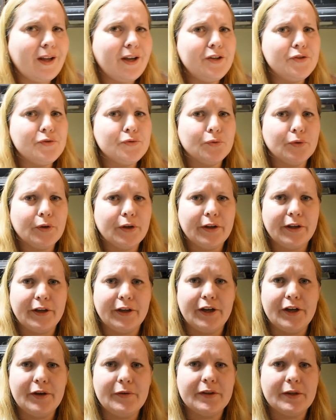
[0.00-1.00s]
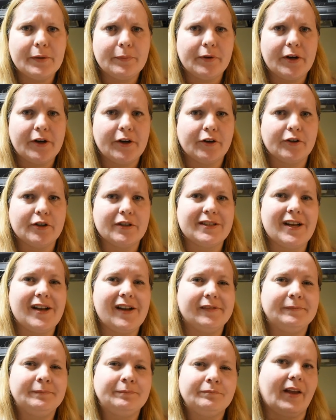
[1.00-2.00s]
It's really good with a butter
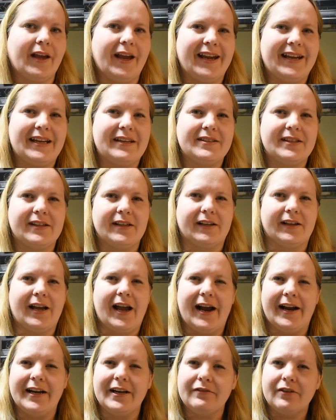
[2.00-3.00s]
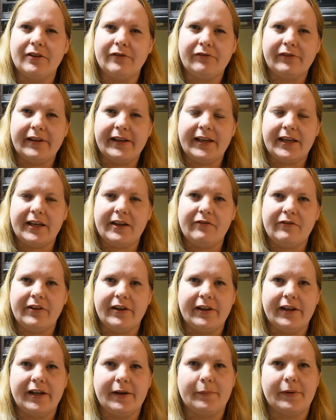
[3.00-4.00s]
croissant. It gives it a kind of a flaky
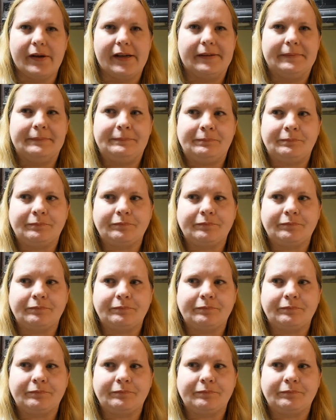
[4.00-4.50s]
feeling, but